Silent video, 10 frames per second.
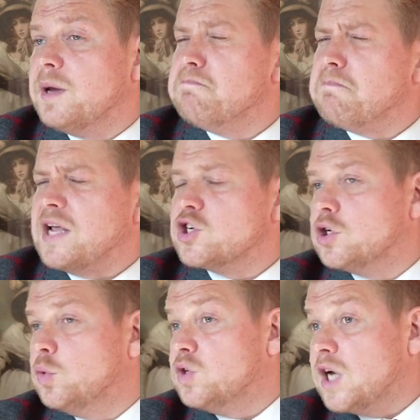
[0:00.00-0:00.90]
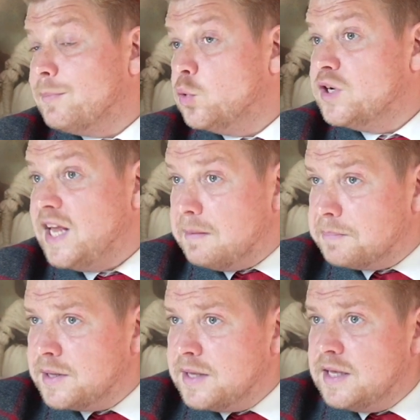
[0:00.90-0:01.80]
a magical double dip
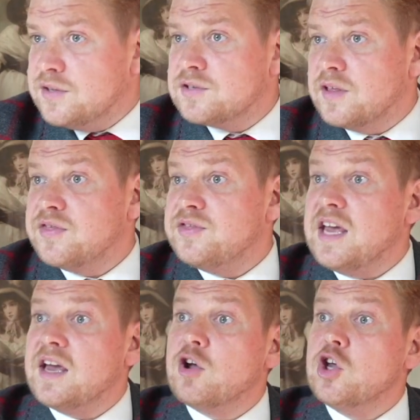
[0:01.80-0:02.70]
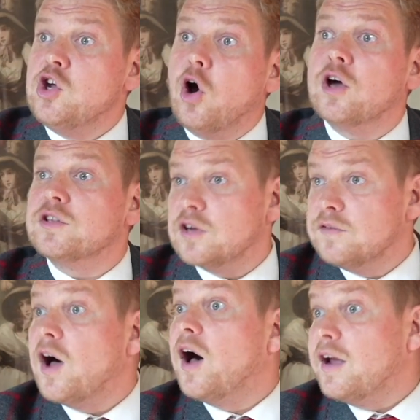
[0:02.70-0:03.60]
into the thick yogurt
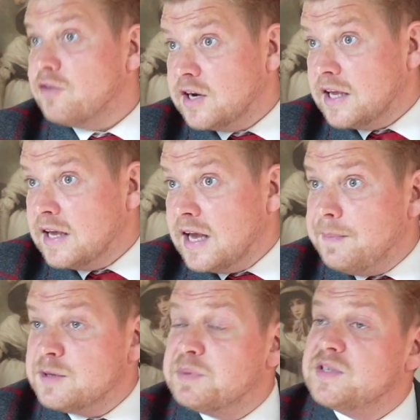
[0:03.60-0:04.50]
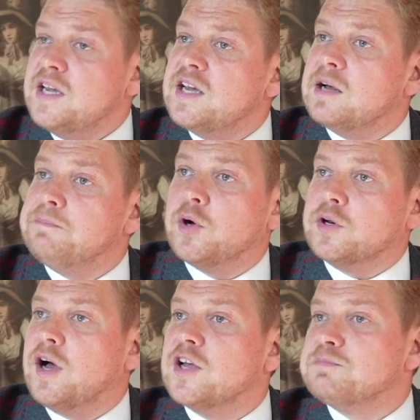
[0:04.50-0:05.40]
of irony in this particular
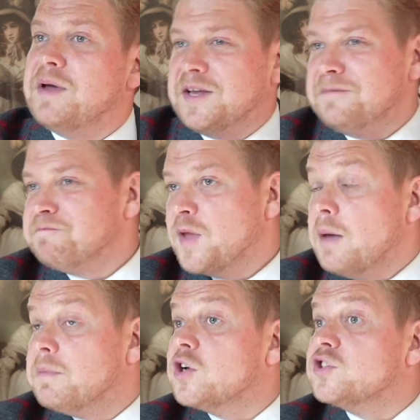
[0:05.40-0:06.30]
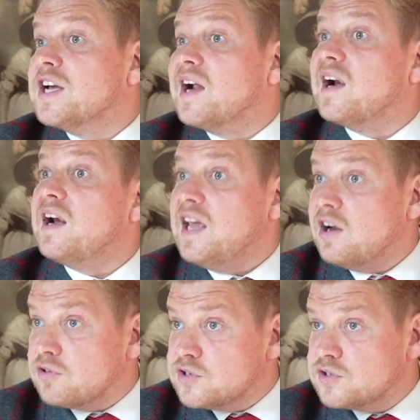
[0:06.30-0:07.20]
podcast, Meghan, because the
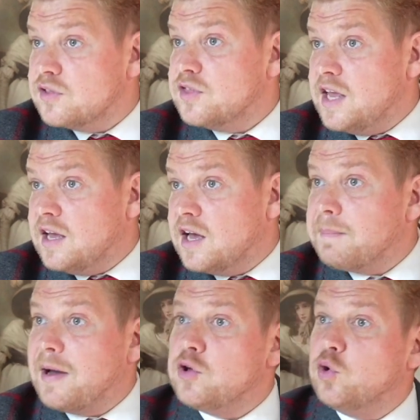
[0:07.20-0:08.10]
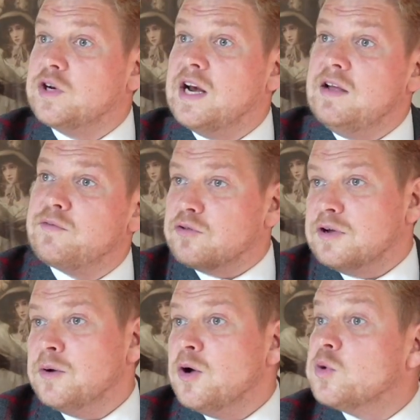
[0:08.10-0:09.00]
clearest thing about your
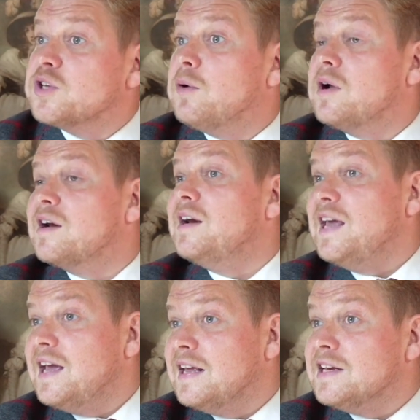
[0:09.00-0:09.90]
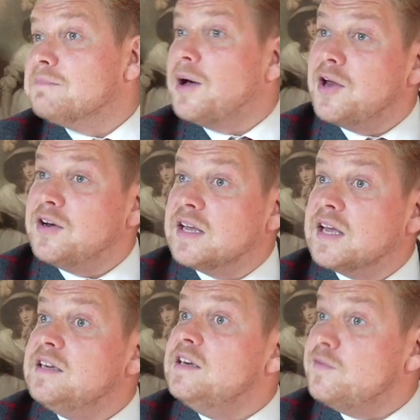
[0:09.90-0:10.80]
delivery was how clearly demanding
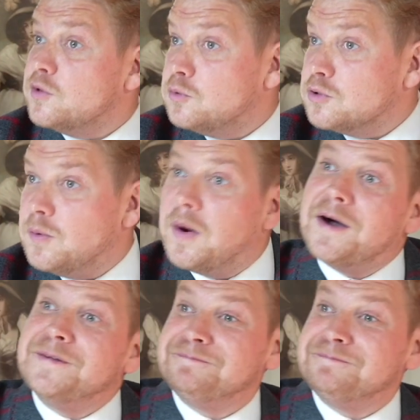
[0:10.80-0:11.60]
and difficult you are.